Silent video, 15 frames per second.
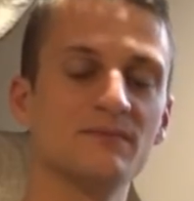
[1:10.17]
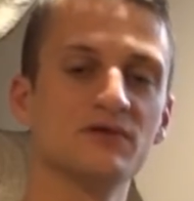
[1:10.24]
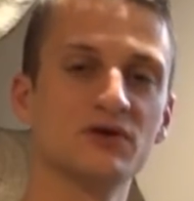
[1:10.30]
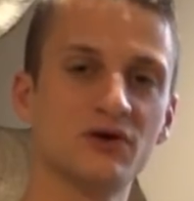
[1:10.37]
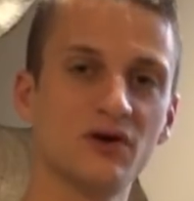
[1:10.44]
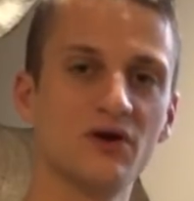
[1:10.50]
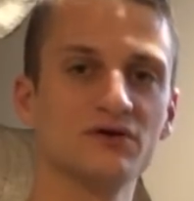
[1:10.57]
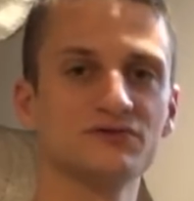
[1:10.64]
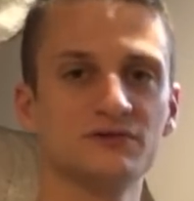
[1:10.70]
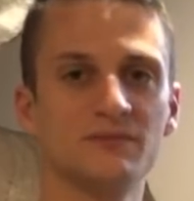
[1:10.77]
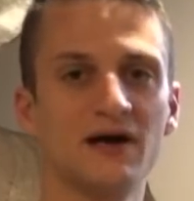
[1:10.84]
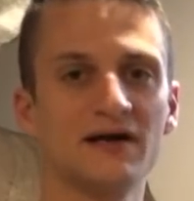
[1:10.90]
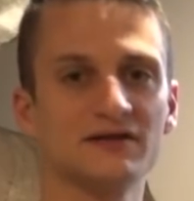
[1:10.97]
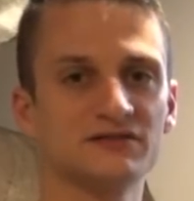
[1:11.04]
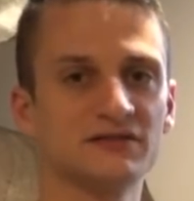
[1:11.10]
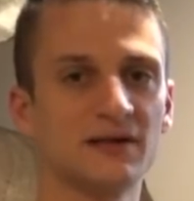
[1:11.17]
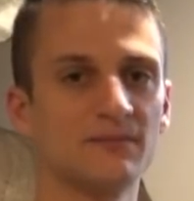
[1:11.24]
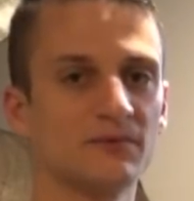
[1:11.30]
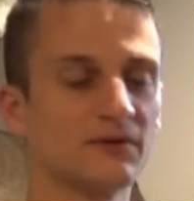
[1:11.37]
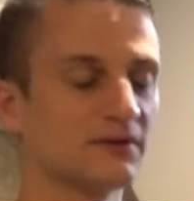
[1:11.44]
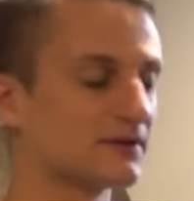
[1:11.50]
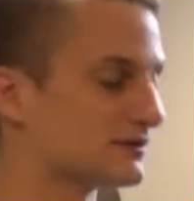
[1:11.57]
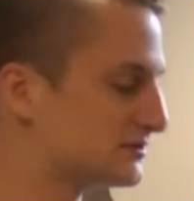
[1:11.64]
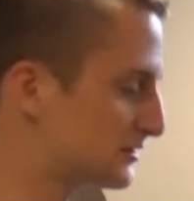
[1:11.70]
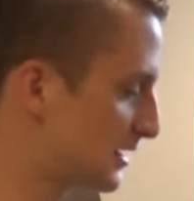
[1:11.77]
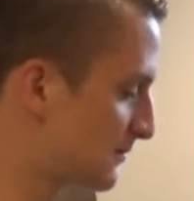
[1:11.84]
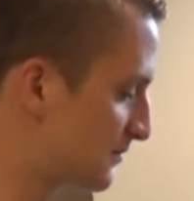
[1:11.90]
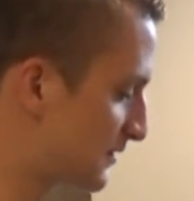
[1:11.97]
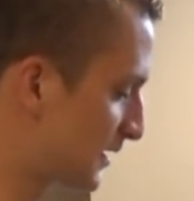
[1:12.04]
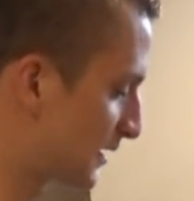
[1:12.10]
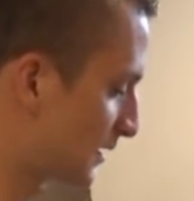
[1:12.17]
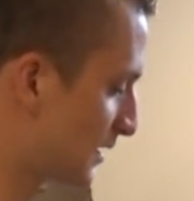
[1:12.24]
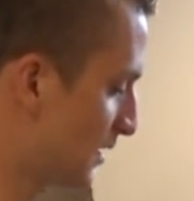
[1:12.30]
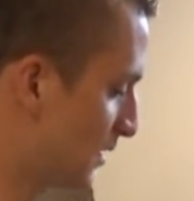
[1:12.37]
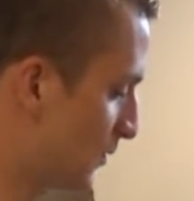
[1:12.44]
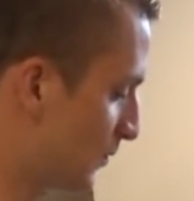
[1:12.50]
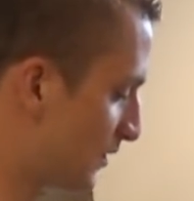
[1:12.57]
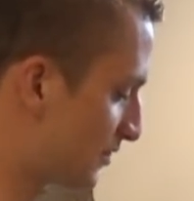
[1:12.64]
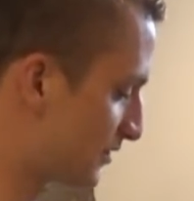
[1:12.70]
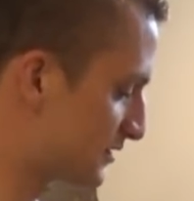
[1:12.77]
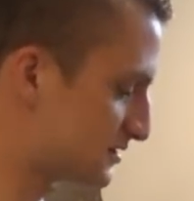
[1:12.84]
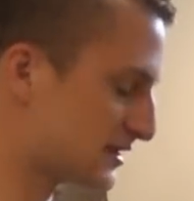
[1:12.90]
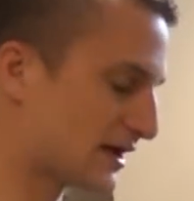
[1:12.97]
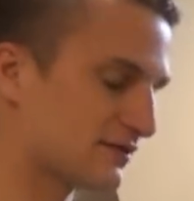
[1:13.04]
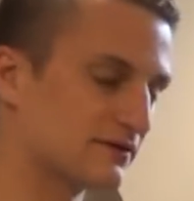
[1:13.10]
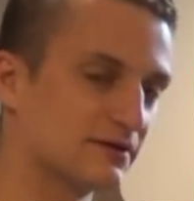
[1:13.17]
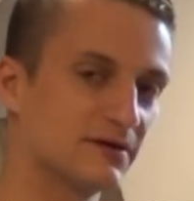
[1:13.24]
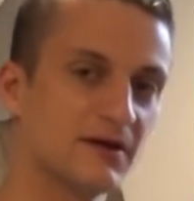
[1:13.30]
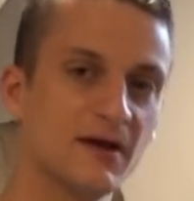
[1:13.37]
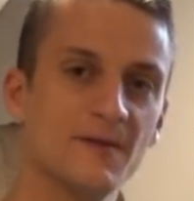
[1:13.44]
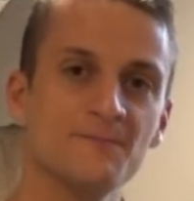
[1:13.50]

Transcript: You can also buy it separately. Same thing with the tethered.